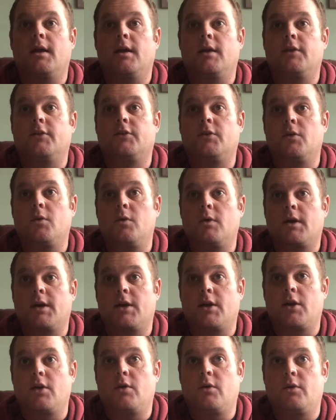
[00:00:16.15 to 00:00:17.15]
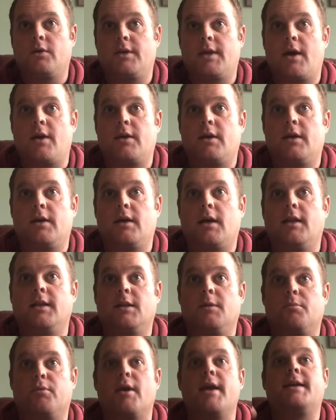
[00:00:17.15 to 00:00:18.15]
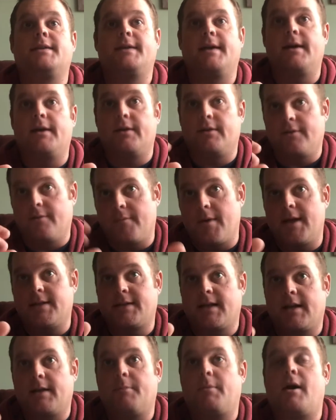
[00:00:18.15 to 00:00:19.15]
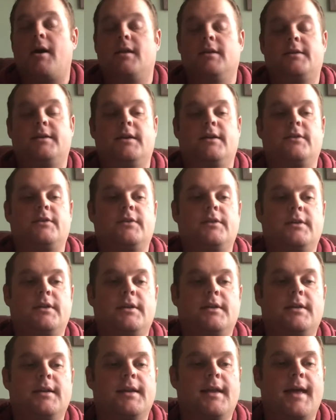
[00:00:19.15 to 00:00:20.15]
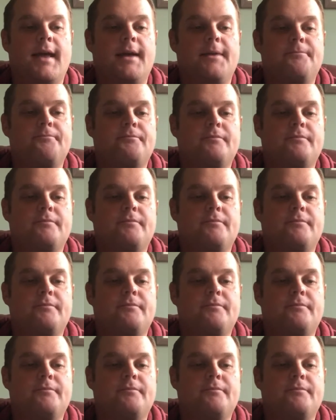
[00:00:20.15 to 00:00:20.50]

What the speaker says: So we're going to go down a little breakdown of Montana politics today.